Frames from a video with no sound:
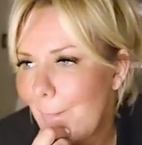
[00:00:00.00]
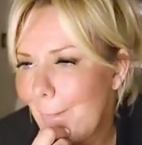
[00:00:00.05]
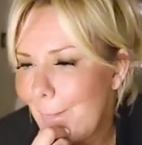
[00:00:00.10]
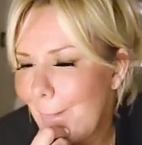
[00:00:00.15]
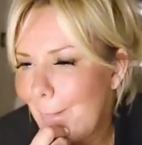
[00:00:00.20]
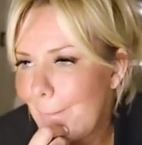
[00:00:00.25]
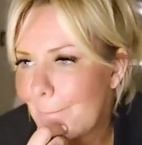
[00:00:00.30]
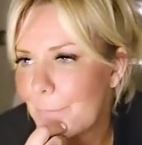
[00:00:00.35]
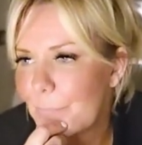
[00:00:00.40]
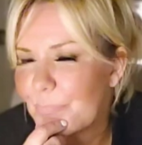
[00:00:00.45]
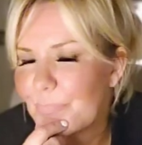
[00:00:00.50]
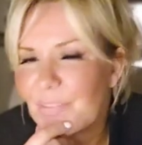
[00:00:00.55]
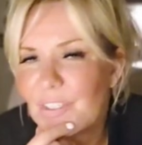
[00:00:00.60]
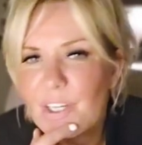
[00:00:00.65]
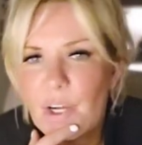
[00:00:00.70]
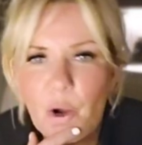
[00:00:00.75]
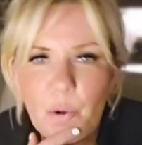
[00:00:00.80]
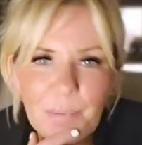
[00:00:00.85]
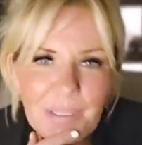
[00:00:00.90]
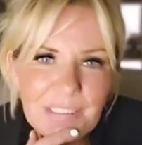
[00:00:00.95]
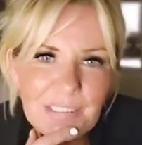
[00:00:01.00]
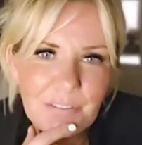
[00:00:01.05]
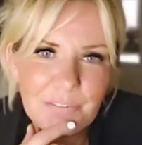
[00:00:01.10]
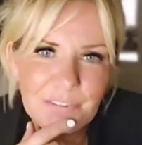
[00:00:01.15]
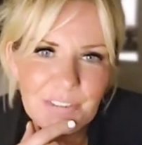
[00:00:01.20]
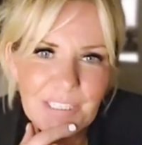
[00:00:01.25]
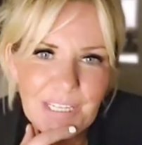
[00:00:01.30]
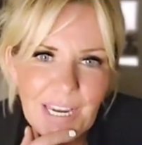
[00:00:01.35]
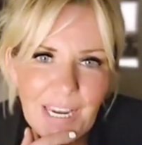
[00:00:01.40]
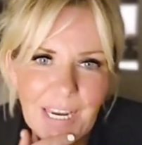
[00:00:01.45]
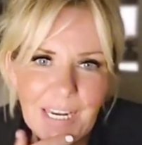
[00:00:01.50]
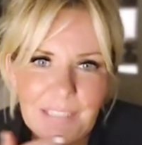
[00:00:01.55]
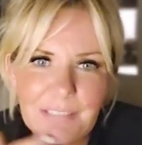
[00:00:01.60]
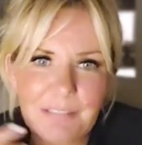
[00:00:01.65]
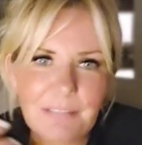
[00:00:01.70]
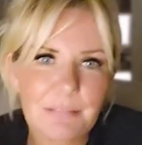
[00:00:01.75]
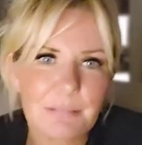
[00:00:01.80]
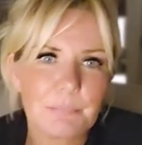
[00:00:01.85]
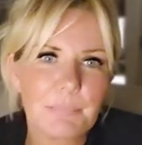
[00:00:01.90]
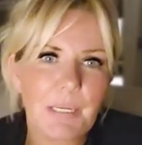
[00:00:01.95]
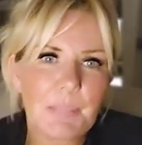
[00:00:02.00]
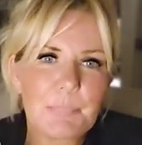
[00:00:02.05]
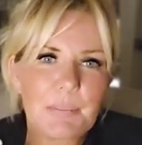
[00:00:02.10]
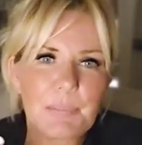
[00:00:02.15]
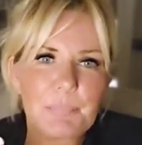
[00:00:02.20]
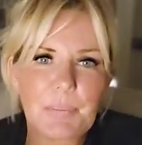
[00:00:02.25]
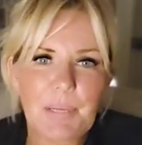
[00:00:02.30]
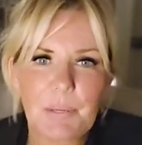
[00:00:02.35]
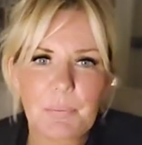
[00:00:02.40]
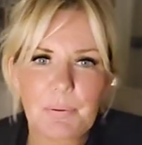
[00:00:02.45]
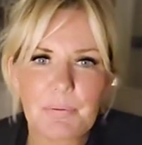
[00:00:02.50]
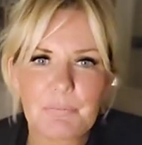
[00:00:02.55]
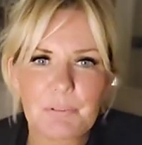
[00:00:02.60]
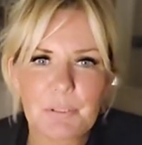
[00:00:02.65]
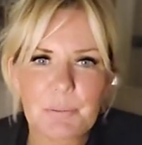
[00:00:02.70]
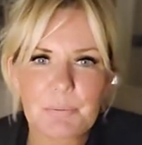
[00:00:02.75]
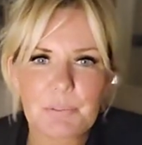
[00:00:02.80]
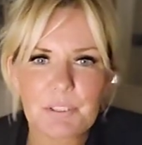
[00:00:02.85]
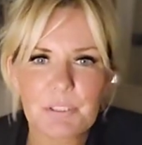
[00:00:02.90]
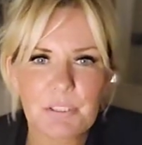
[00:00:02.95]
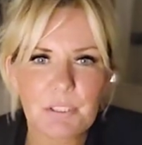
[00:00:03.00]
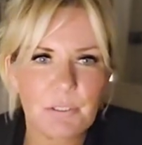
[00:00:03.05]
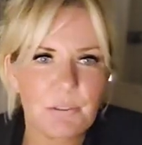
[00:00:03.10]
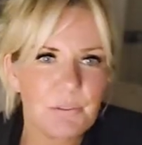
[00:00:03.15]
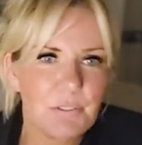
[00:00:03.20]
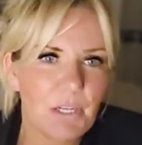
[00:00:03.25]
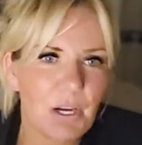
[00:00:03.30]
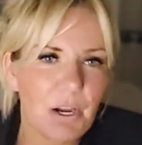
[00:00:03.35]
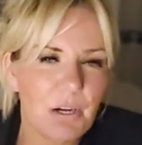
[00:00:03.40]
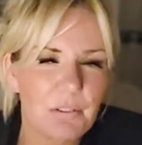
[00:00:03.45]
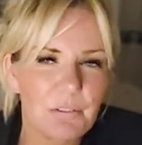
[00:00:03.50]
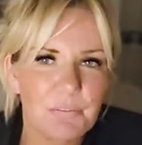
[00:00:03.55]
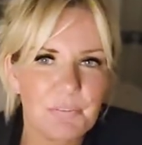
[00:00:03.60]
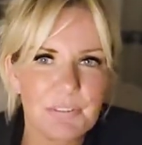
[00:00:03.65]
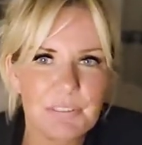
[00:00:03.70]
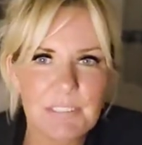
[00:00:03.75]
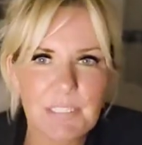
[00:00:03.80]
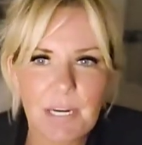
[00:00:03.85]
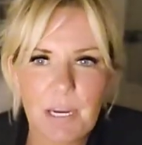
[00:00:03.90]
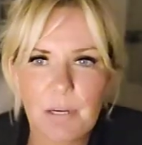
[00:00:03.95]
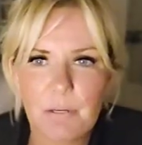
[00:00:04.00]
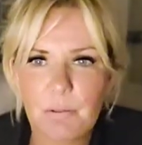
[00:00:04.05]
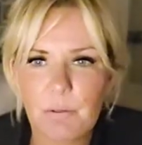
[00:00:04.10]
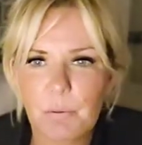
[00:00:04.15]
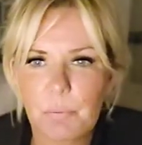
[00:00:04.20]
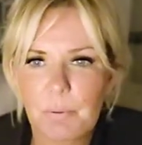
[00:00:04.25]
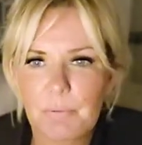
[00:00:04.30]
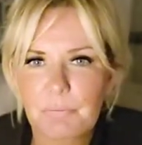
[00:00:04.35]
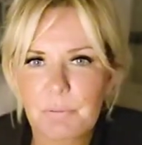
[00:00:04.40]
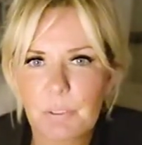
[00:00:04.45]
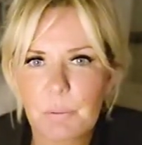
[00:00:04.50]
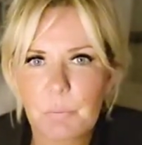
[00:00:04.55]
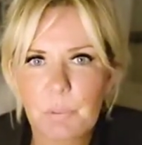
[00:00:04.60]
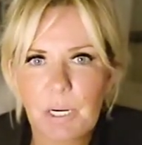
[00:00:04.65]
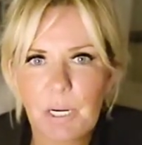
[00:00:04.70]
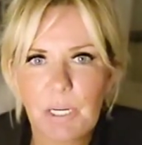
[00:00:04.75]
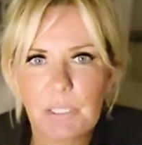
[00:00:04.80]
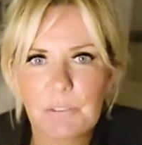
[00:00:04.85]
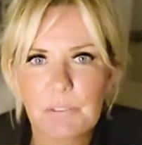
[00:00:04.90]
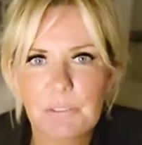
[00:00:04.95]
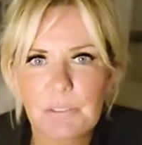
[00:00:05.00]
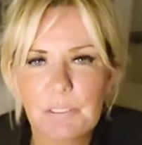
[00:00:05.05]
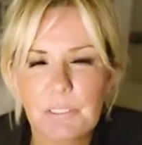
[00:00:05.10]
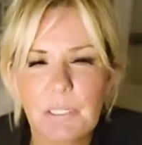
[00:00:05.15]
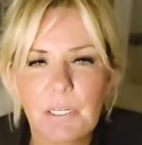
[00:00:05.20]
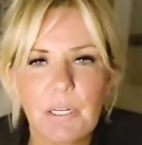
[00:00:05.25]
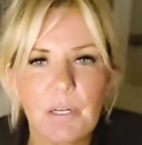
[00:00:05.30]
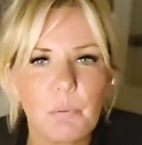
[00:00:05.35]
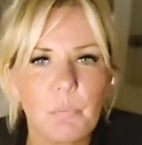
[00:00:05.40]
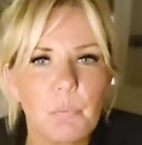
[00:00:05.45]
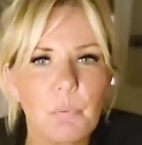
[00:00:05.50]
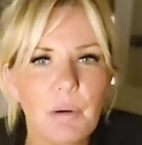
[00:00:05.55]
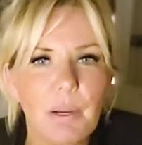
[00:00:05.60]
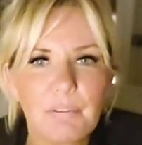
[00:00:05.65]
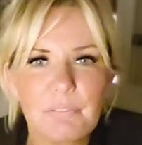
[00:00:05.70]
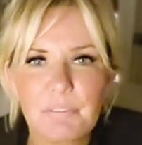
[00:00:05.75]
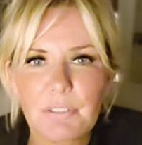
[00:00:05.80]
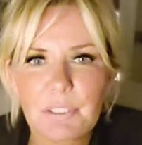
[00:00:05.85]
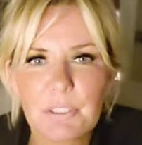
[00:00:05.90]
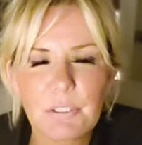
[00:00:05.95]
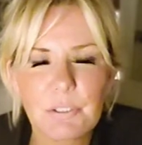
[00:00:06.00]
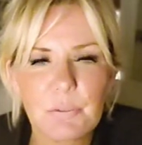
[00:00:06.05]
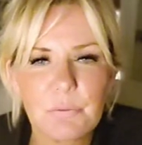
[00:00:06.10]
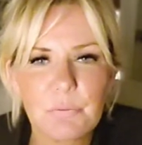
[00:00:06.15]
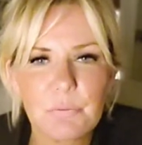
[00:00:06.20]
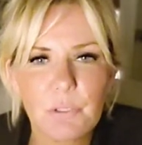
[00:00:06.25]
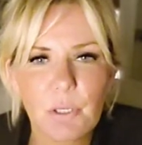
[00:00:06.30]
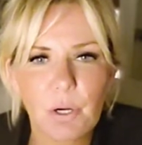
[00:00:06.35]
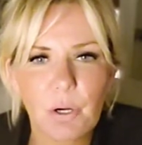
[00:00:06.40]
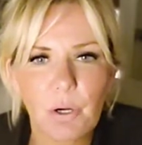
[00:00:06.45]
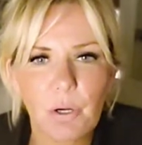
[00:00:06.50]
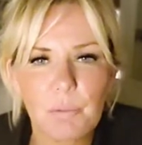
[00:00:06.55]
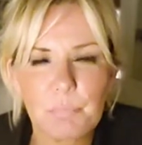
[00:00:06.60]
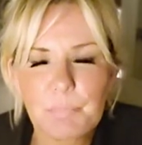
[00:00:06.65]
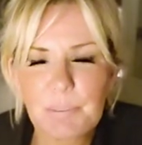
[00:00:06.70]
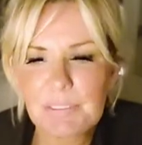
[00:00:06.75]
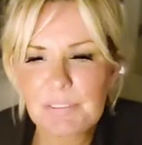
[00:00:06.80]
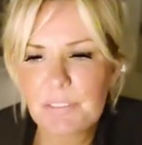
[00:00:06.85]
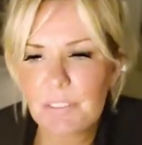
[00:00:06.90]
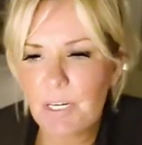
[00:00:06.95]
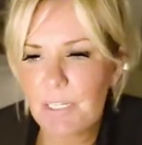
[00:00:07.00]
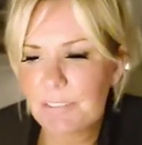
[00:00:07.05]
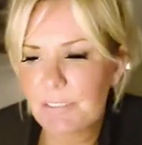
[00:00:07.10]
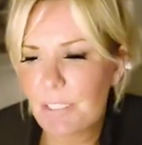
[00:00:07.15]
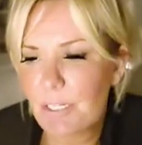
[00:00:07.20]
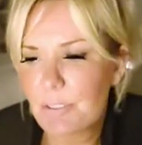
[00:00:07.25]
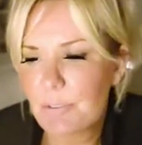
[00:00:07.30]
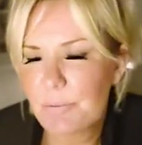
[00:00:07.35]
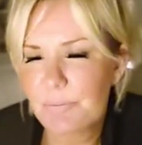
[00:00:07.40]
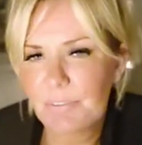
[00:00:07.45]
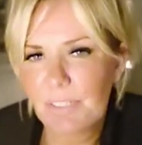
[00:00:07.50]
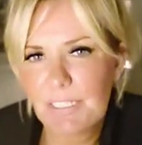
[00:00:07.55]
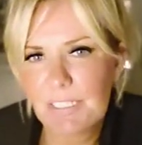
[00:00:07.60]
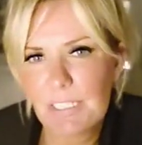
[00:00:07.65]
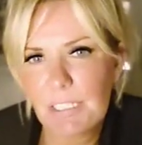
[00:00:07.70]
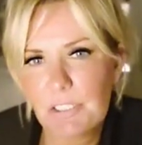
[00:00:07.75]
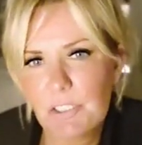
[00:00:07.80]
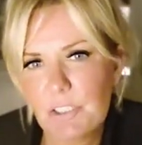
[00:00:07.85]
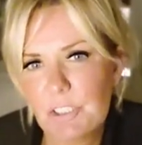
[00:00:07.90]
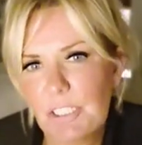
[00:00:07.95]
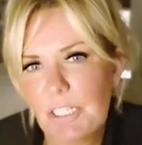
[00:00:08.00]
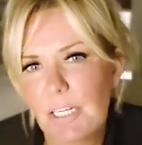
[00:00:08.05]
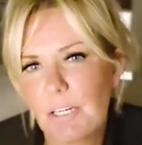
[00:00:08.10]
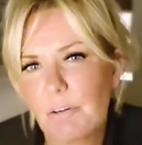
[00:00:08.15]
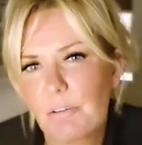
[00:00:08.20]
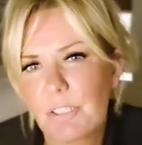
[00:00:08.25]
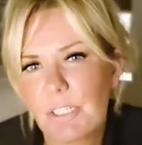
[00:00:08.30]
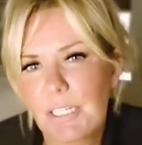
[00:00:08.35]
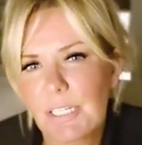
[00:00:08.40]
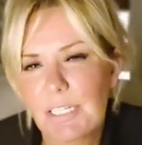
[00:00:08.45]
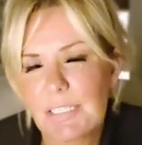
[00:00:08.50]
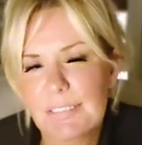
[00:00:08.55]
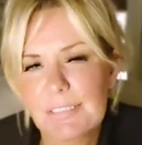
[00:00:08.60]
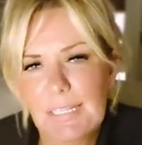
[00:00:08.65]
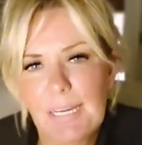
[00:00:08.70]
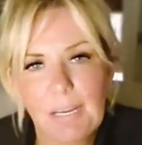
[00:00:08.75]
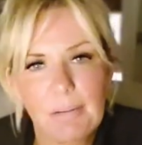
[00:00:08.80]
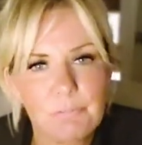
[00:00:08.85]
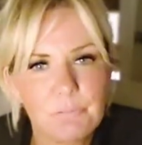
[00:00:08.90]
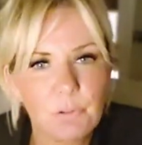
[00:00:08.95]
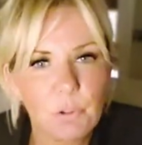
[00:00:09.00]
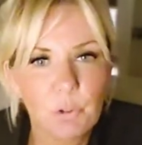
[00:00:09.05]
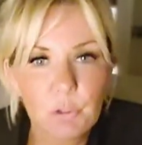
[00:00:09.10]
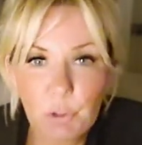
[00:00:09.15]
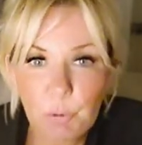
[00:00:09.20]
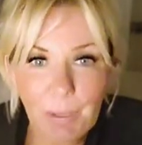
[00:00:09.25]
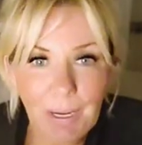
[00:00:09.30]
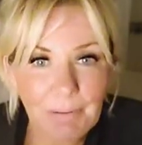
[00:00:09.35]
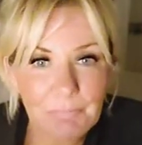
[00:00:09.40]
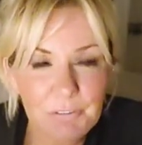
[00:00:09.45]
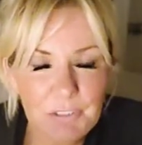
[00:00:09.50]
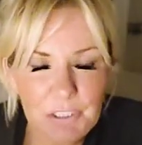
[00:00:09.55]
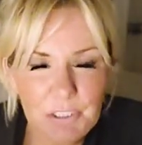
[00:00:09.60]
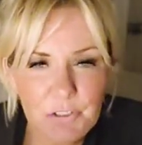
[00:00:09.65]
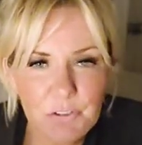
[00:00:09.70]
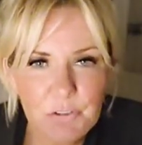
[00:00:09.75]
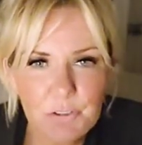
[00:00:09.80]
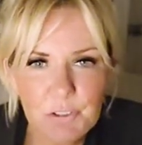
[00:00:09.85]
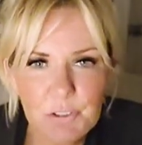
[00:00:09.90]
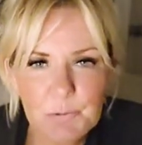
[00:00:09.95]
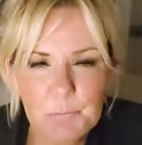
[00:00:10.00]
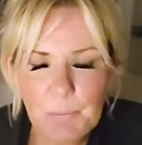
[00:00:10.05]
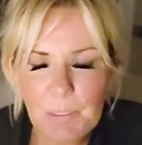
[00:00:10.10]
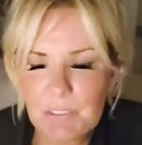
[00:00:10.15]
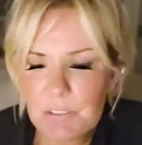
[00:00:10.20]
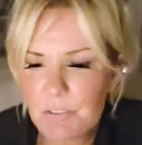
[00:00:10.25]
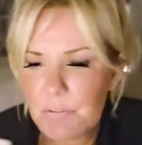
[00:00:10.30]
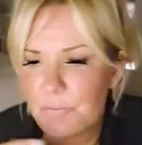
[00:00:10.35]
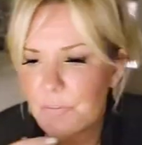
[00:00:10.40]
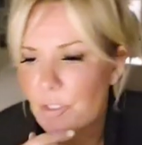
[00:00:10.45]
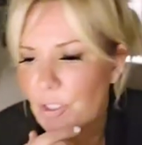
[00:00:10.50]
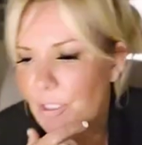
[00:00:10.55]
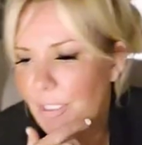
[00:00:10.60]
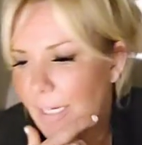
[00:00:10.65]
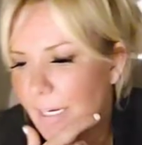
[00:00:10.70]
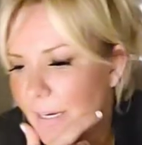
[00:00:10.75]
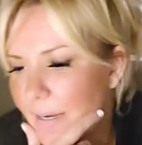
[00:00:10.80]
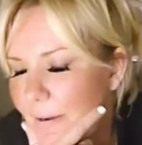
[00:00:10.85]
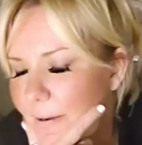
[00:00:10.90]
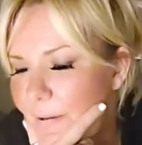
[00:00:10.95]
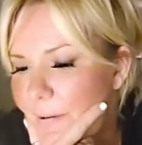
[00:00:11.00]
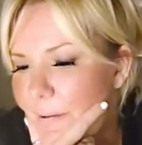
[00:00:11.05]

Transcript: Comment if you can, maybe about whether it was too dark, the video, or whether it worked, whether you've got been diagnosed with ADHD or your kids have, or you haven't and you suspect you've got it.